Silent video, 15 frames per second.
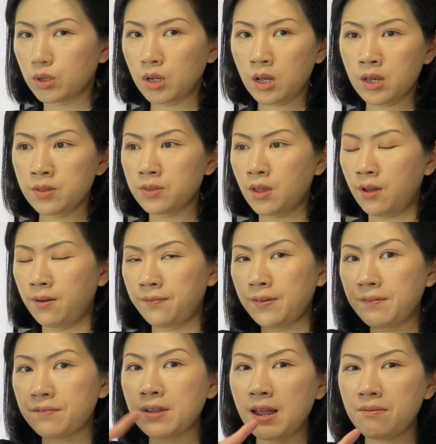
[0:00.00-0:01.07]
in the
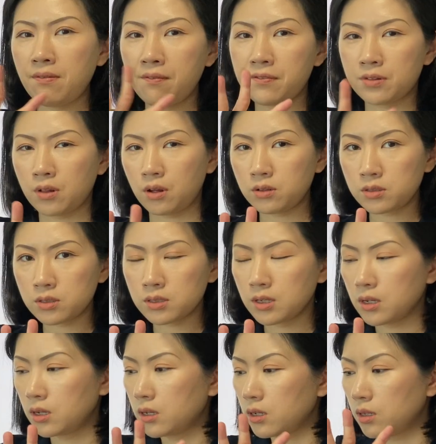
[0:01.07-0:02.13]
fifth type of clause,
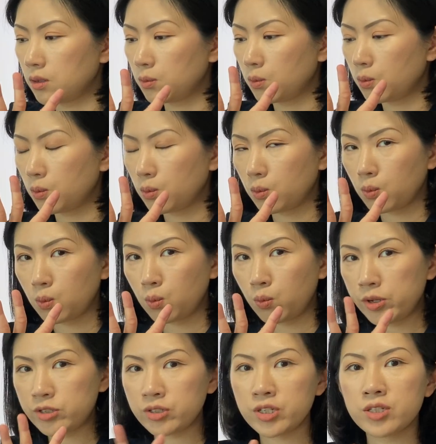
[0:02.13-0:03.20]

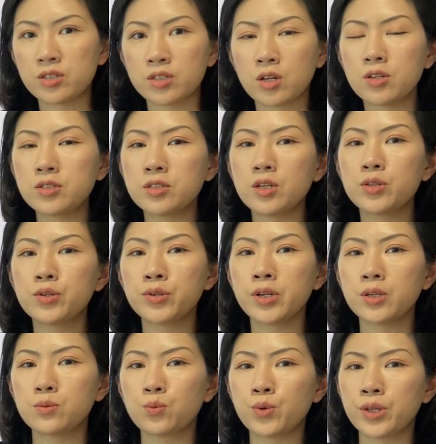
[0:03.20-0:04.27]
which is
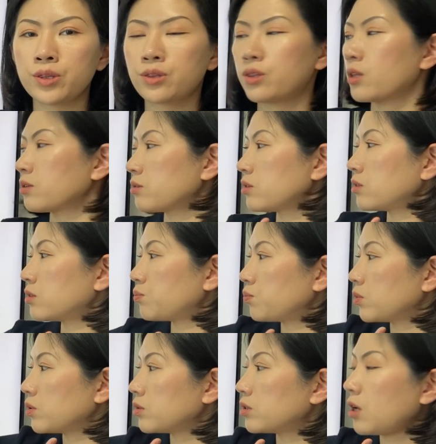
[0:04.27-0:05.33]
constituted with the
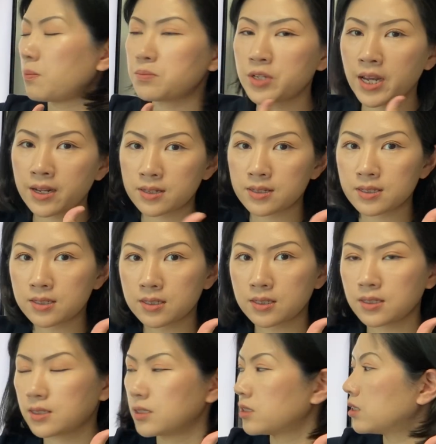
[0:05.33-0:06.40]
subject,
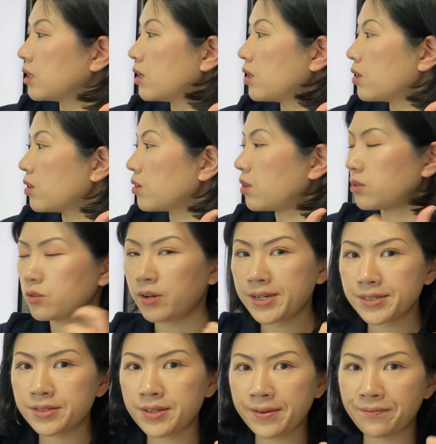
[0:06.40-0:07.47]
the
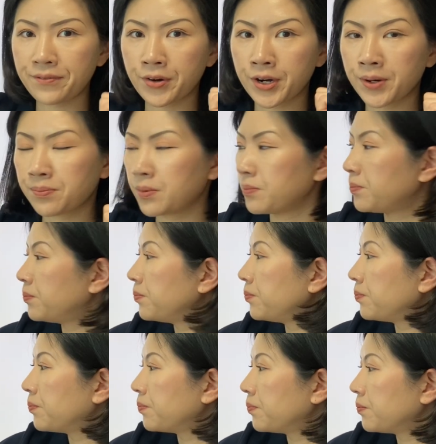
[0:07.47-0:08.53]
transitive verb,
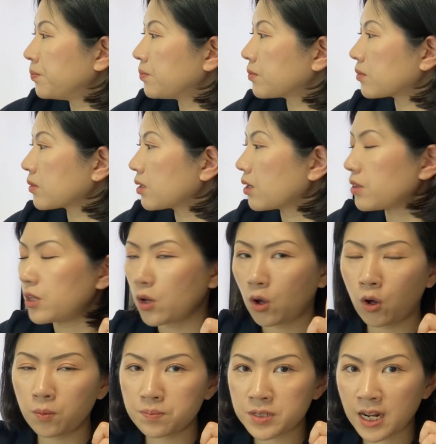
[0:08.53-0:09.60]
the
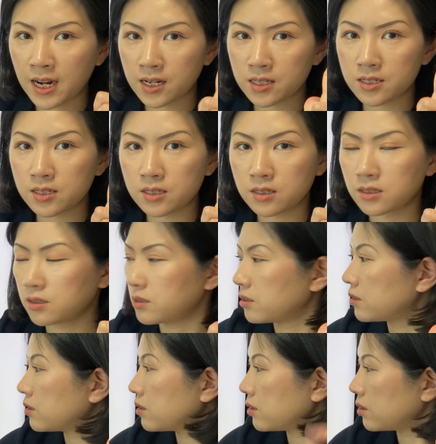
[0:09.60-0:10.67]
object,
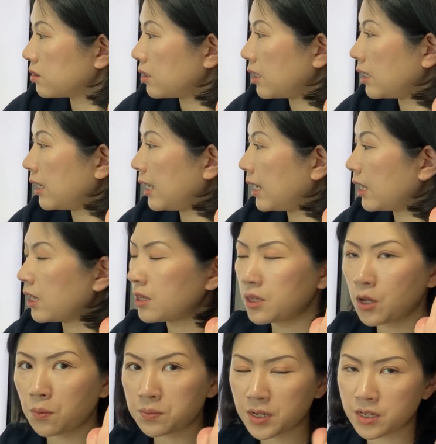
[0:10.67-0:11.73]
and the
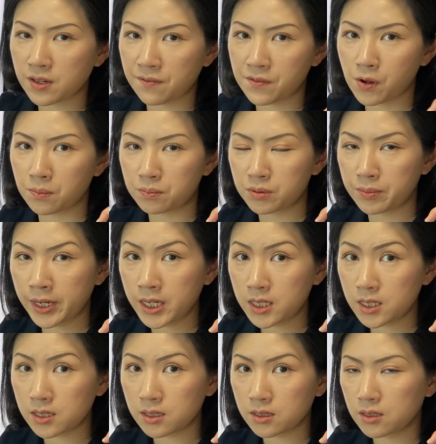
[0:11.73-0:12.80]
objective
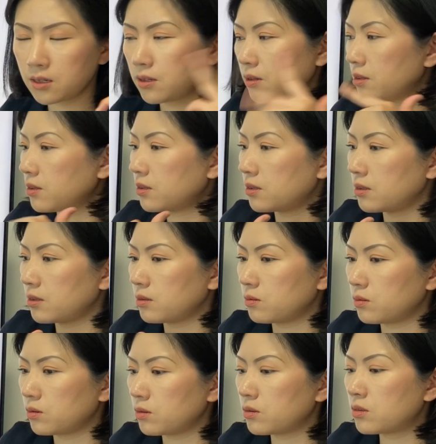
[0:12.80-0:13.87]
complement
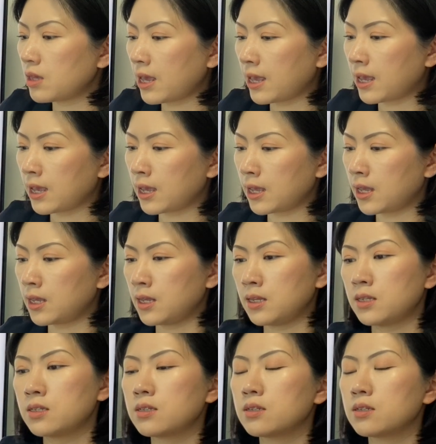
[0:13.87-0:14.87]
that